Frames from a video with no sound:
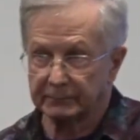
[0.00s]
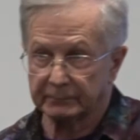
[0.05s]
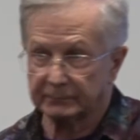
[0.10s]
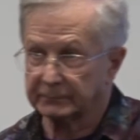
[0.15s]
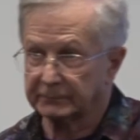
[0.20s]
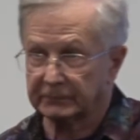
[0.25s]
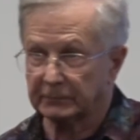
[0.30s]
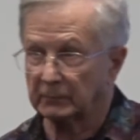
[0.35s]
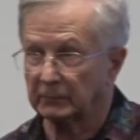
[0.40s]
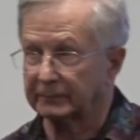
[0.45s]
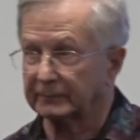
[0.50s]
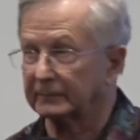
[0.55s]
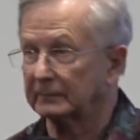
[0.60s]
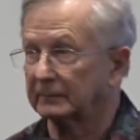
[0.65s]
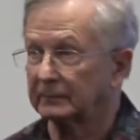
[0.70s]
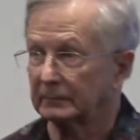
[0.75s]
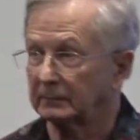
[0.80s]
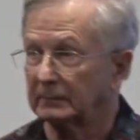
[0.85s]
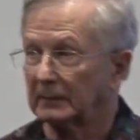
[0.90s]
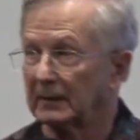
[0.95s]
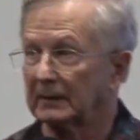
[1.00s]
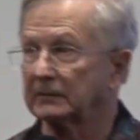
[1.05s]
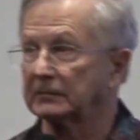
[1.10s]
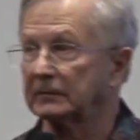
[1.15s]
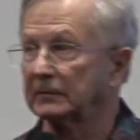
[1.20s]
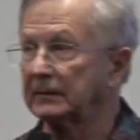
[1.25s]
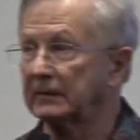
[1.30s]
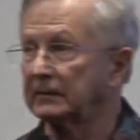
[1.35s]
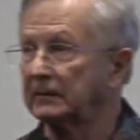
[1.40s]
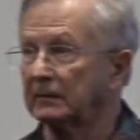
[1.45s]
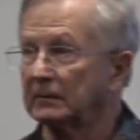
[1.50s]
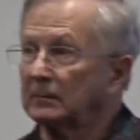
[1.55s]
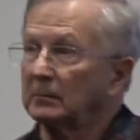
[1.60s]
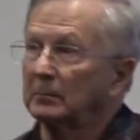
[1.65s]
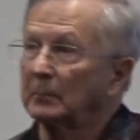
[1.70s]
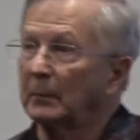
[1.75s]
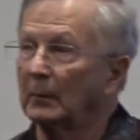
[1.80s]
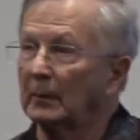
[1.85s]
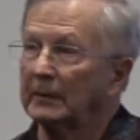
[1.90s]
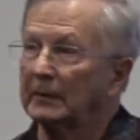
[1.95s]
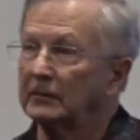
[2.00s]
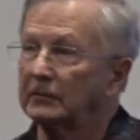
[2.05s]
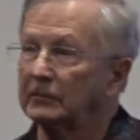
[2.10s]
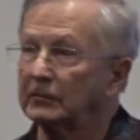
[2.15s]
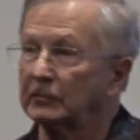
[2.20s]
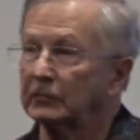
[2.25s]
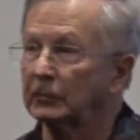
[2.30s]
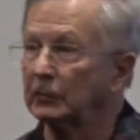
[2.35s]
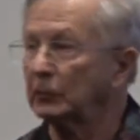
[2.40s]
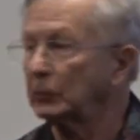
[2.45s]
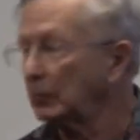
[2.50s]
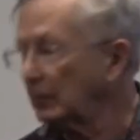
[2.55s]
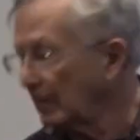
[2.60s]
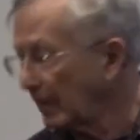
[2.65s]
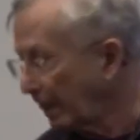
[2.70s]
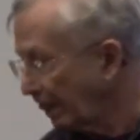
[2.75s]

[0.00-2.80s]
so nicely pointed you to.